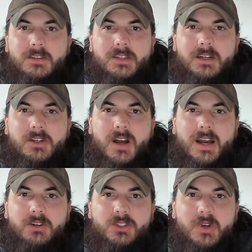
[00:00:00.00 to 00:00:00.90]
Dr.
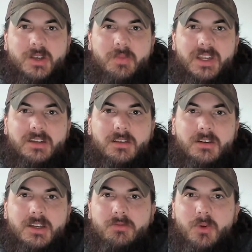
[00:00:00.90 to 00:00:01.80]
Irish recommended
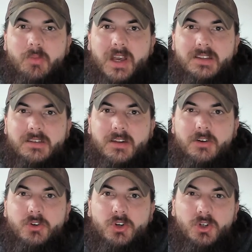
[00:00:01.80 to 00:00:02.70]
looking for beds that
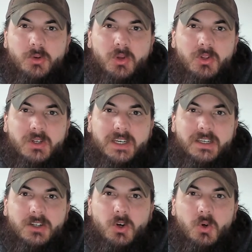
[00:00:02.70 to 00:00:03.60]
are durable
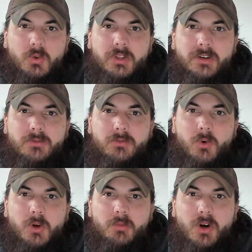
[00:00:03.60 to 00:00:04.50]
and can hold their
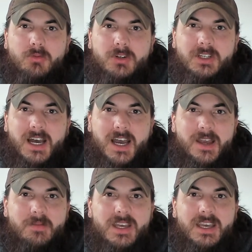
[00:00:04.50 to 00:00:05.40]
form over
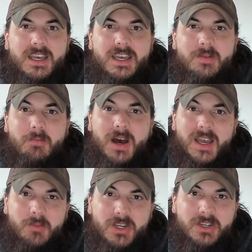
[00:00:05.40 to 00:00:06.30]
time. And in
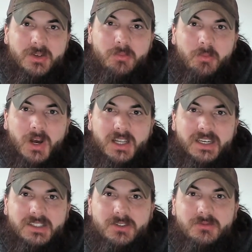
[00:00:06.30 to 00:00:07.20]
my opinion,
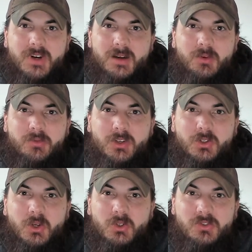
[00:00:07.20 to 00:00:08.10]
polyester
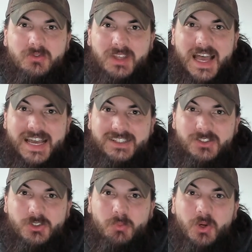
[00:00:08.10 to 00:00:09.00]
fiberfill goes flat
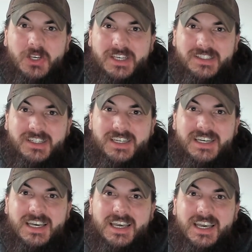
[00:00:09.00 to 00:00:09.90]
super
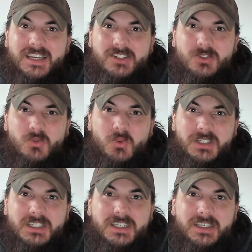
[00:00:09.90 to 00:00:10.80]
easily and just
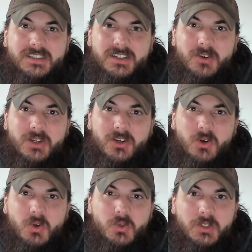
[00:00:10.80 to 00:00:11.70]
really isn't going to
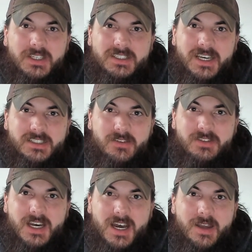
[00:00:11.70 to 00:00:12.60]
hold the test
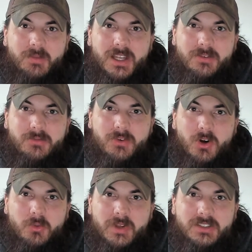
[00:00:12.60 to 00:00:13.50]
of time like
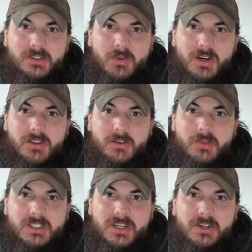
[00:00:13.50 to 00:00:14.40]
foam and some other
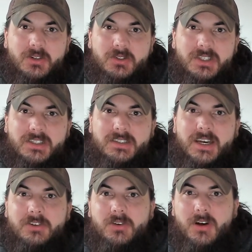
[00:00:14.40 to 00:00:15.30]
materials
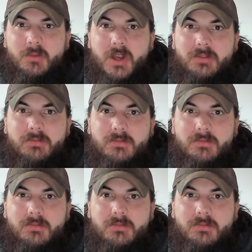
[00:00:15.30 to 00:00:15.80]
inside your dog bed.